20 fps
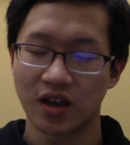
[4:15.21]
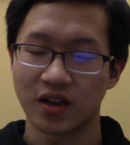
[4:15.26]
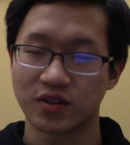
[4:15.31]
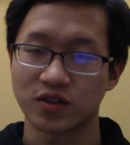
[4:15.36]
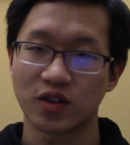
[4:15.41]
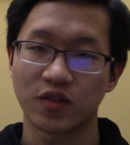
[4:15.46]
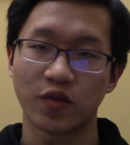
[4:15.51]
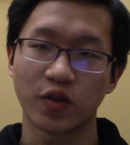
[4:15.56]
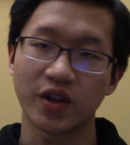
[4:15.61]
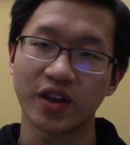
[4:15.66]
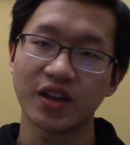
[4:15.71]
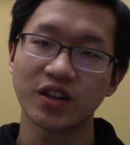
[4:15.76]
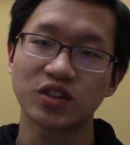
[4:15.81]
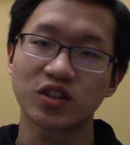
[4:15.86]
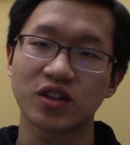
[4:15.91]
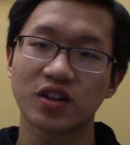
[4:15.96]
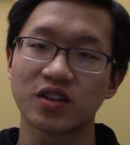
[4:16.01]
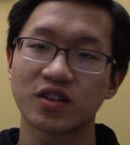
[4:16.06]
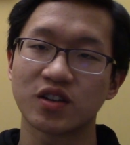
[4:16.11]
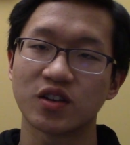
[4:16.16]
So for
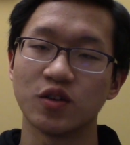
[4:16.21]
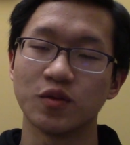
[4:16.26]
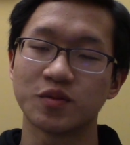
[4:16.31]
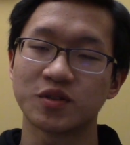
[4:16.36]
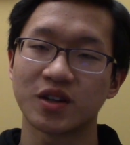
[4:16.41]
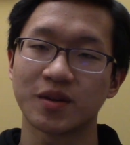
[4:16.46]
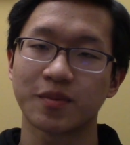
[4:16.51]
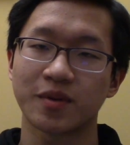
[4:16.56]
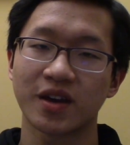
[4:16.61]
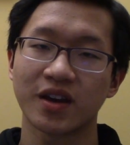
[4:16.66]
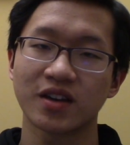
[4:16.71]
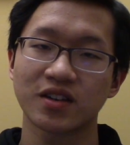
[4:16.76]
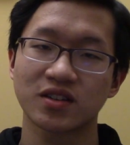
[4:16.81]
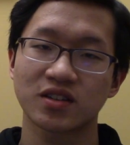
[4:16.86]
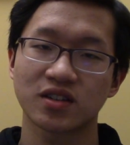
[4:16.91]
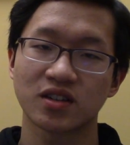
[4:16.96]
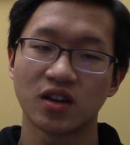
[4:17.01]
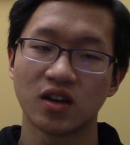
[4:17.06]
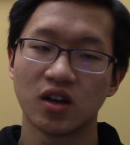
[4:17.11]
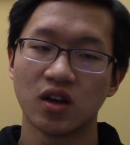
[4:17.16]
each cube shape
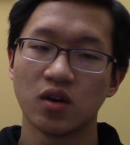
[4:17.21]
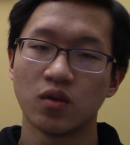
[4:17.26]
case,